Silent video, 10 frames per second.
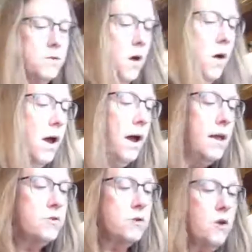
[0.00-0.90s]
So
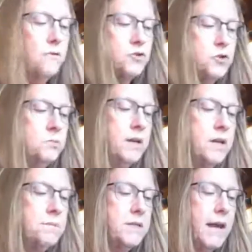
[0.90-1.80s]
it's going to call for two
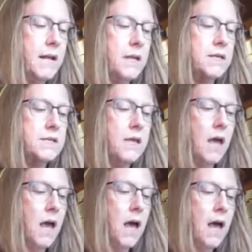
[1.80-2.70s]
medium potatoes,
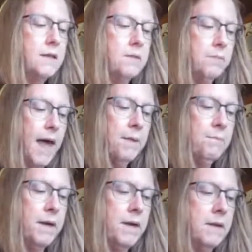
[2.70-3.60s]
some
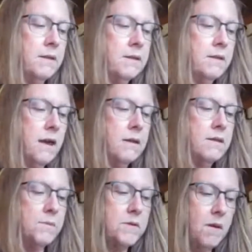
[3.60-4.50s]
black beans,
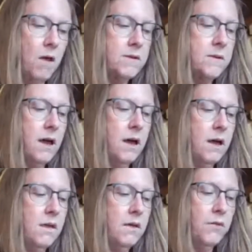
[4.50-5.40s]
some
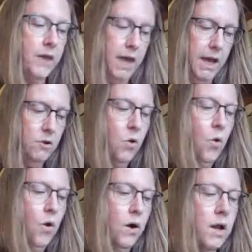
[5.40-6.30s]
salsa, the canned
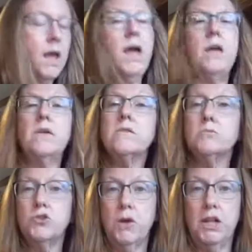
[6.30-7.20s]
corn, and then
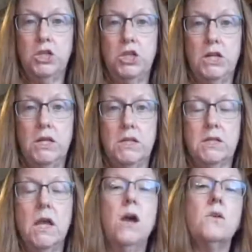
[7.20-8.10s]
some shredded cheese.